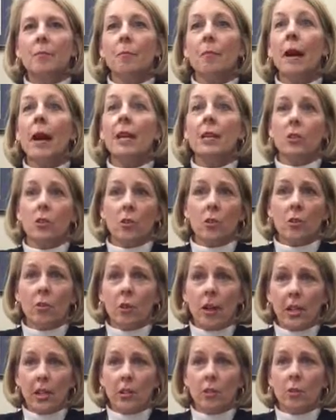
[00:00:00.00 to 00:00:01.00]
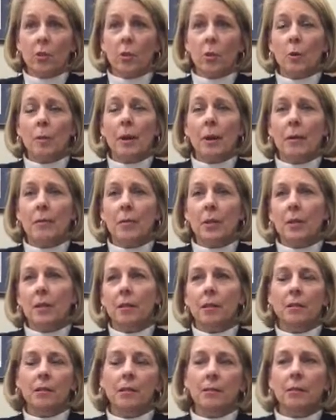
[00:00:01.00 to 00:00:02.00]
my generation, or
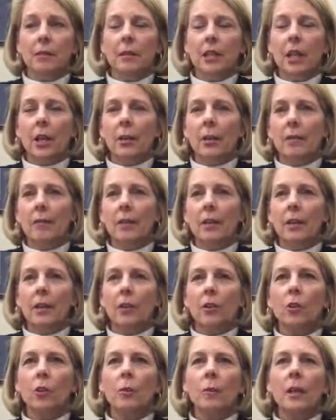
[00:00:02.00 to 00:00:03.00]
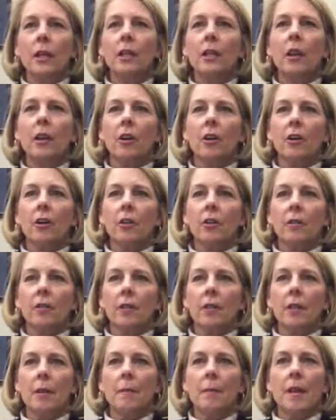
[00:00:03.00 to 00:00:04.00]
maybe even a little bit
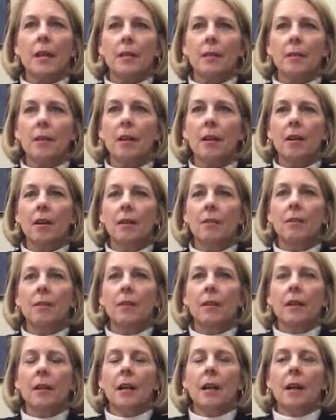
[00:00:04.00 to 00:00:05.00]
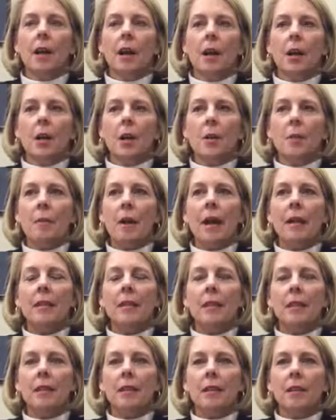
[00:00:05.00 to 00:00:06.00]
younger than myself. I
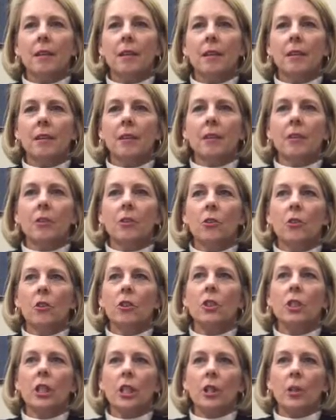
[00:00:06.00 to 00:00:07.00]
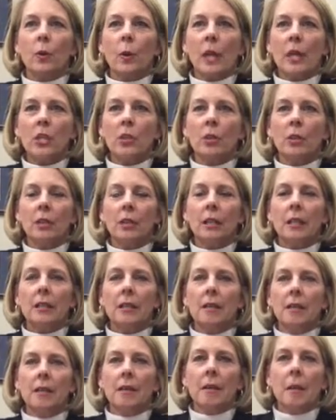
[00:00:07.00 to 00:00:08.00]
think your
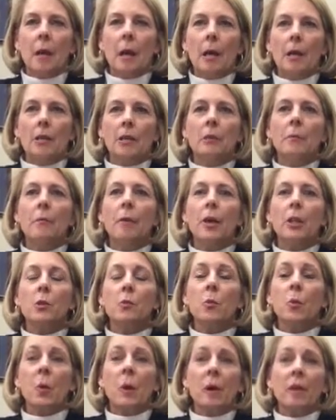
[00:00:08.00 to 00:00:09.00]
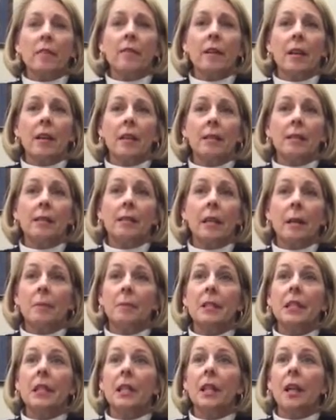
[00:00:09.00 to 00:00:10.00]
generation is much more
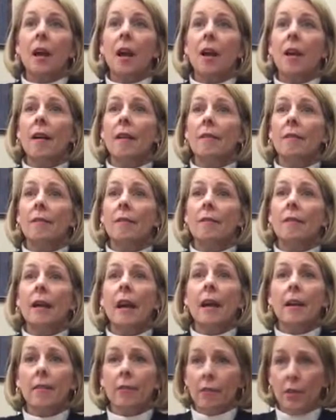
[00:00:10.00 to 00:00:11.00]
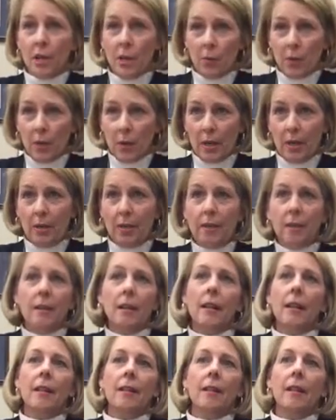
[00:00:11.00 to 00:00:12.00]
accepting of everyone
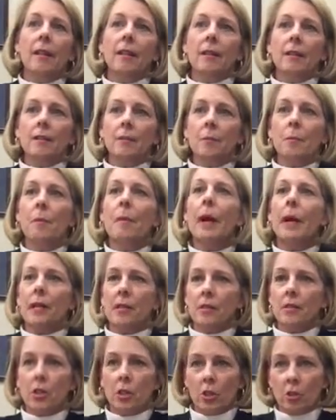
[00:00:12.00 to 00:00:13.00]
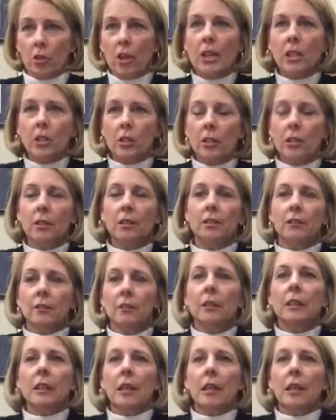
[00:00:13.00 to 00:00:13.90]
than my generation.